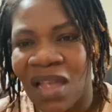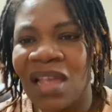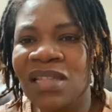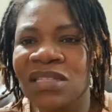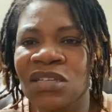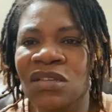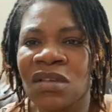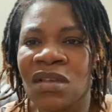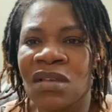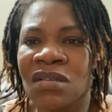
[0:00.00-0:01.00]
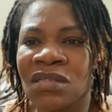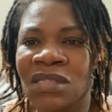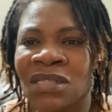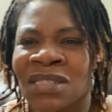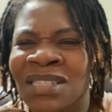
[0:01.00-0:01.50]
Inti
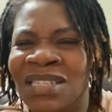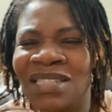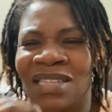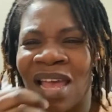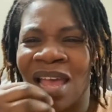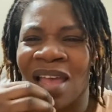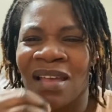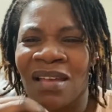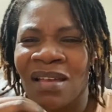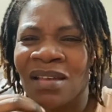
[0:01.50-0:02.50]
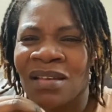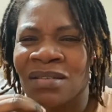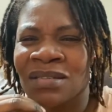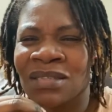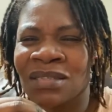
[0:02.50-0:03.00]
she say
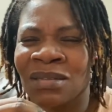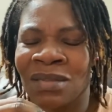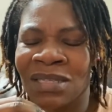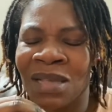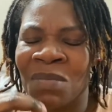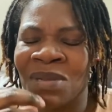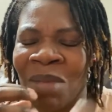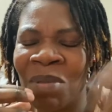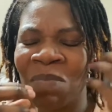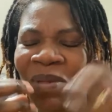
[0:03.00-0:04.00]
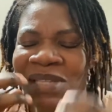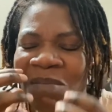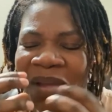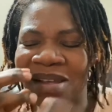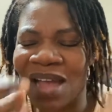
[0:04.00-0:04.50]
the ame person
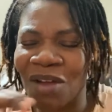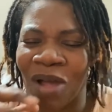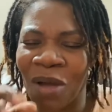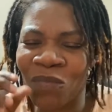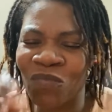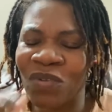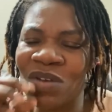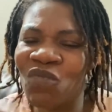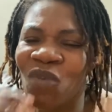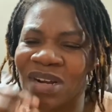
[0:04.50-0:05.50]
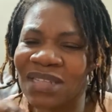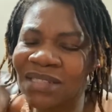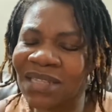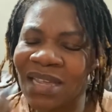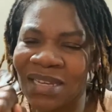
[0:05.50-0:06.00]
me kano I really wanna
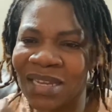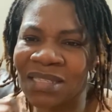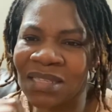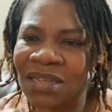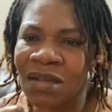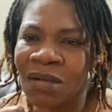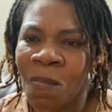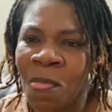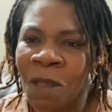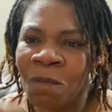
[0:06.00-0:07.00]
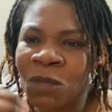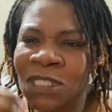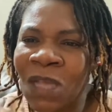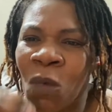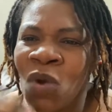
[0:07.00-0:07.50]
say this.
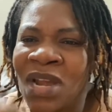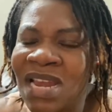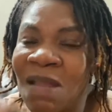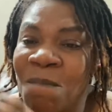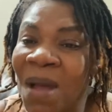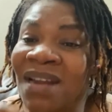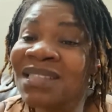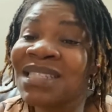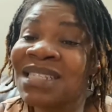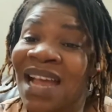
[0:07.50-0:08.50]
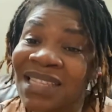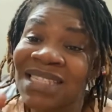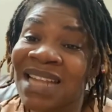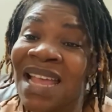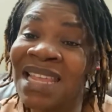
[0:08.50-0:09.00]
Se wo ni ni panet
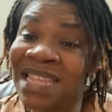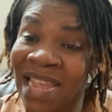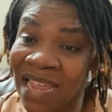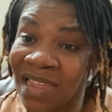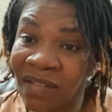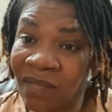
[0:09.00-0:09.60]
na ye.